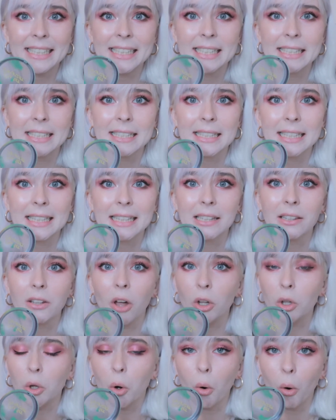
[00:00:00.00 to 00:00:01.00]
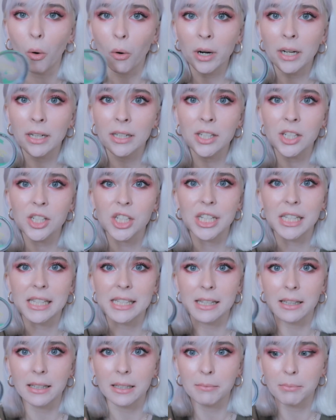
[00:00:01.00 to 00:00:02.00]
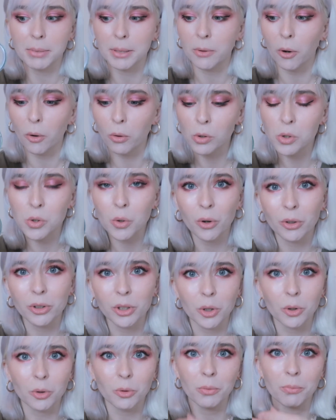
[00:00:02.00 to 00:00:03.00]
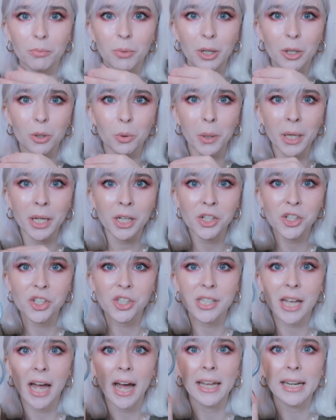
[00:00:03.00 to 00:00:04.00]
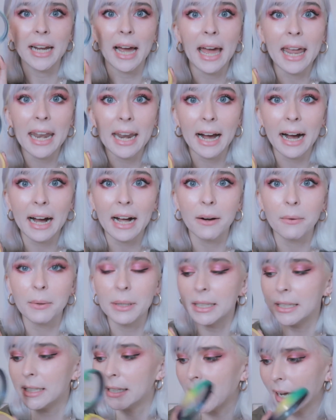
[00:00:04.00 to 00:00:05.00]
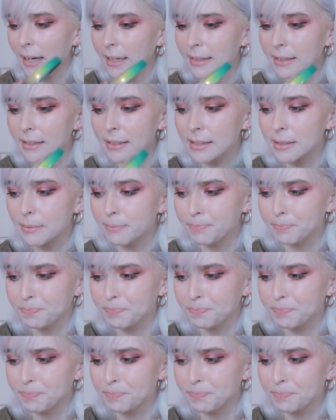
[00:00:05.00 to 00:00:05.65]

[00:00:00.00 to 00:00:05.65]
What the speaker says: It's not orange, it's a little bit also on the more grayish side, and I really like this.